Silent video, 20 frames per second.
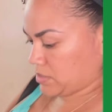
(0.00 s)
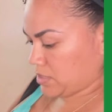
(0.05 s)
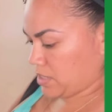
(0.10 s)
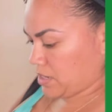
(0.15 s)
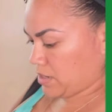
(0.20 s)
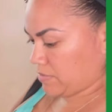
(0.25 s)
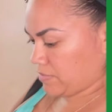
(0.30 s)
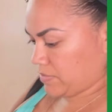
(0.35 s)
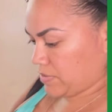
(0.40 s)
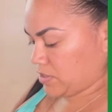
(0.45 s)

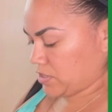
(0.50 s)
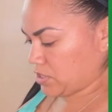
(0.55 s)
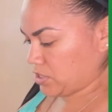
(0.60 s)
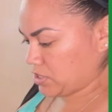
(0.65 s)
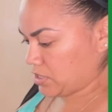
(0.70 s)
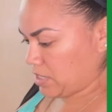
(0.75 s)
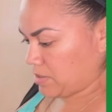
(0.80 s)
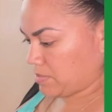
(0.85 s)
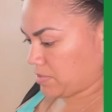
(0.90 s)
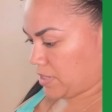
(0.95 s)
kind of
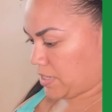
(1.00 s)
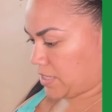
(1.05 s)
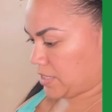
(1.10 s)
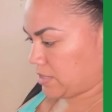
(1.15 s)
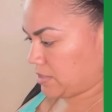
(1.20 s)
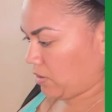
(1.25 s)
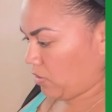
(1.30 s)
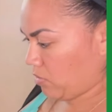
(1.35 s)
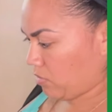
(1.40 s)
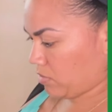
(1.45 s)
shaped like a
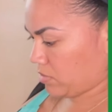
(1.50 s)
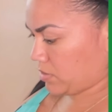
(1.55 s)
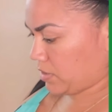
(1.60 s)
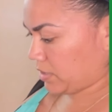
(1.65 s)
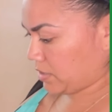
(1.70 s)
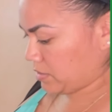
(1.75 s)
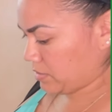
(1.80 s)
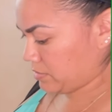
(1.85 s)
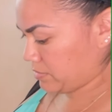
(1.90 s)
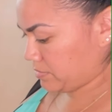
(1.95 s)
dog,
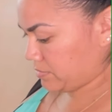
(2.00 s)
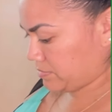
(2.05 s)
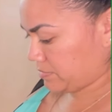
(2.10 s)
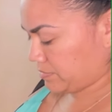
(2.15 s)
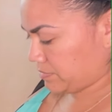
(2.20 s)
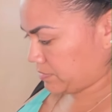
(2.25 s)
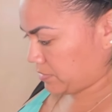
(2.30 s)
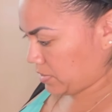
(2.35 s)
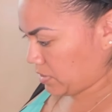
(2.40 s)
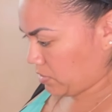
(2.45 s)
like a
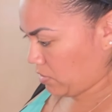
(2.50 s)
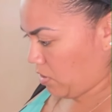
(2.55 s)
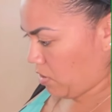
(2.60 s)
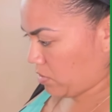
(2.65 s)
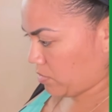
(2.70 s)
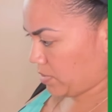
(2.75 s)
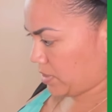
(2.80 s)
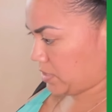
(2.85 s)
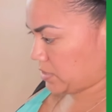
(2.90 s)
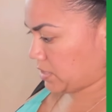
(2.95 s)

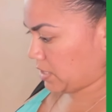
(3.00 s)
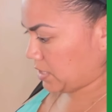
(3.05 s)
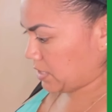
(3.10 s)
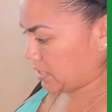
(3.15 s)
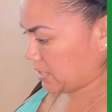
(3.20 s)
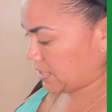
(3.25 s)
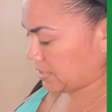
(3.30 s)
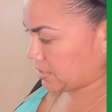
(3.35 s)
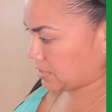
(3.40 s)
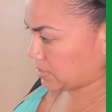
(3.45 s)
long ways like
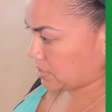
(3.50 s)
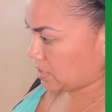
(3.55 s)
this.